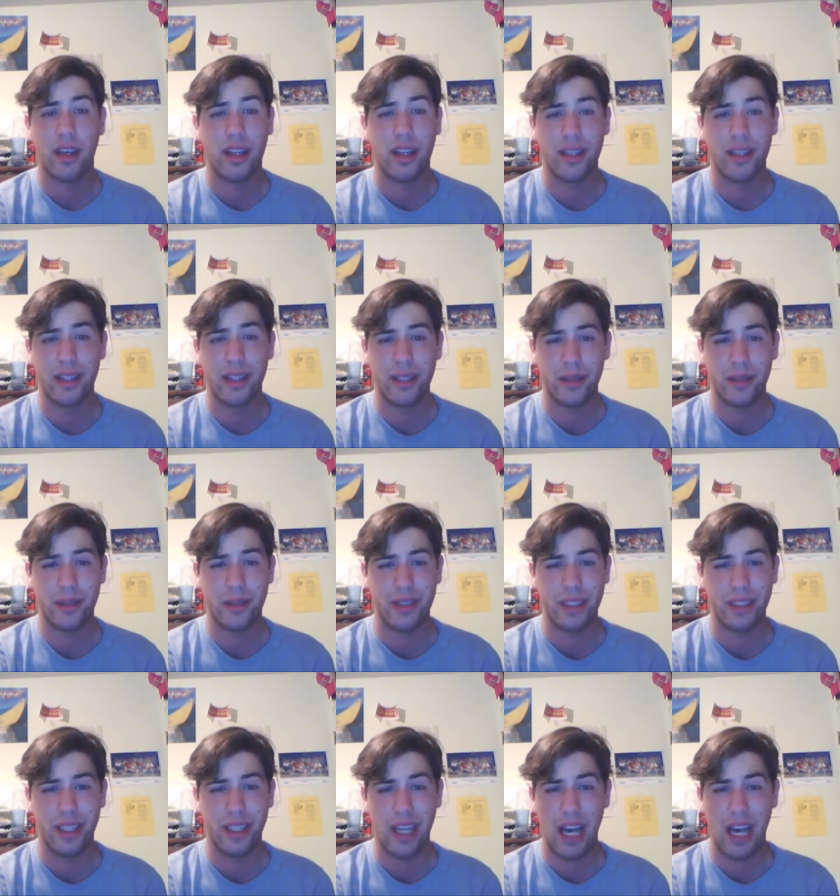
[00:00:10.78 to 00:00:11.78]
Hello,
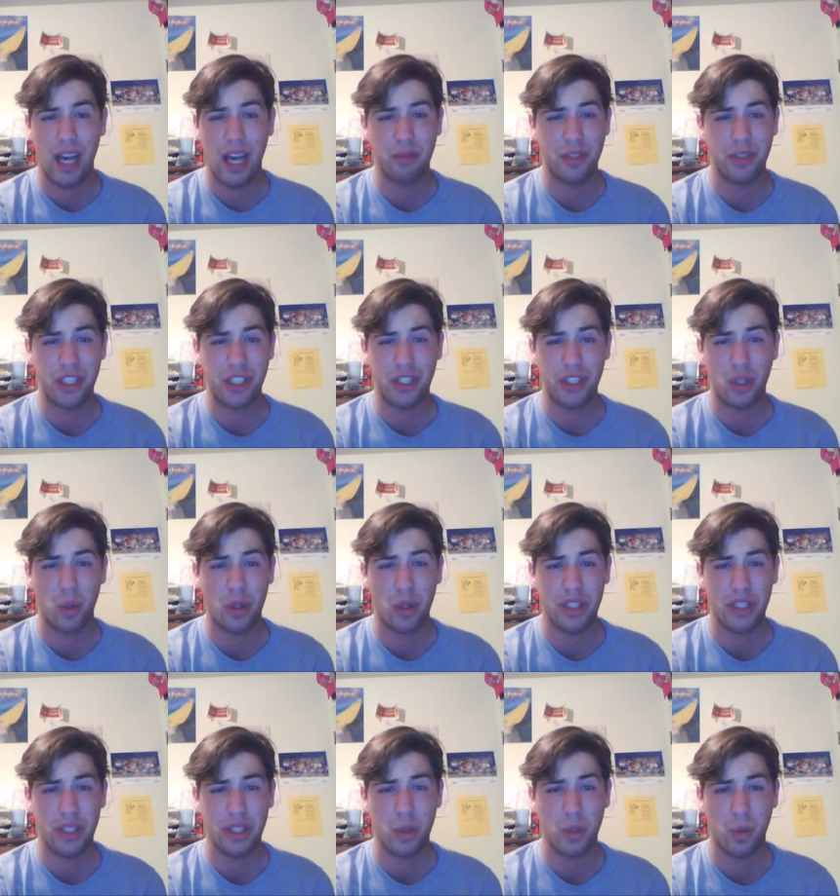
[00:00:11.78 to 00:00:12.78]
I'm
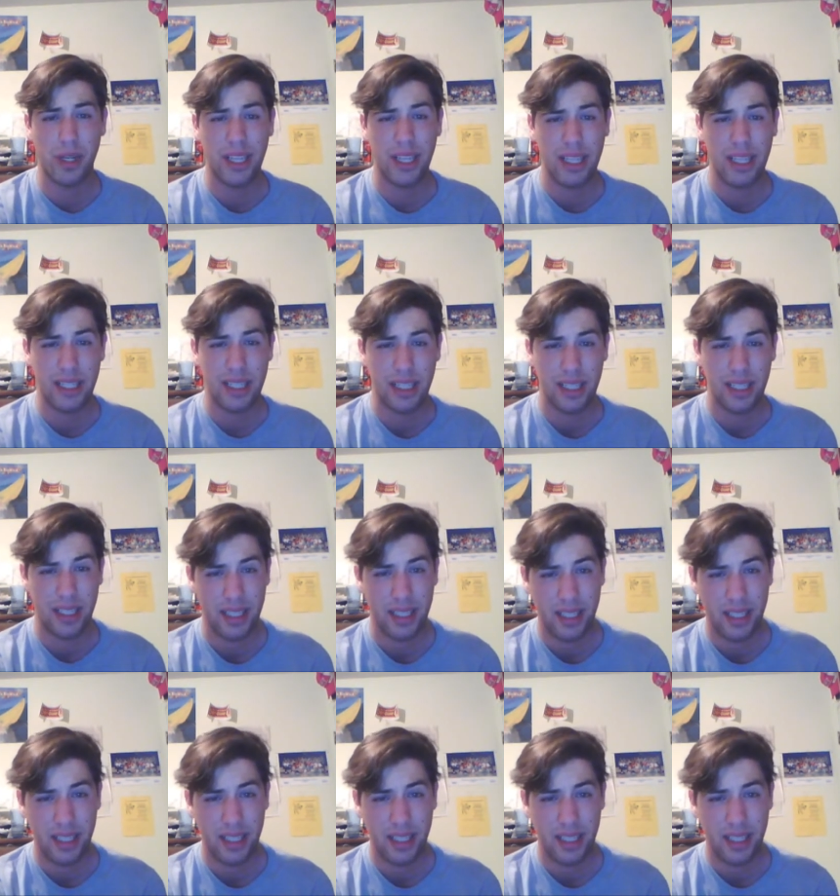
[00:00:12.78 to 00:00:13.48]
Jator 20,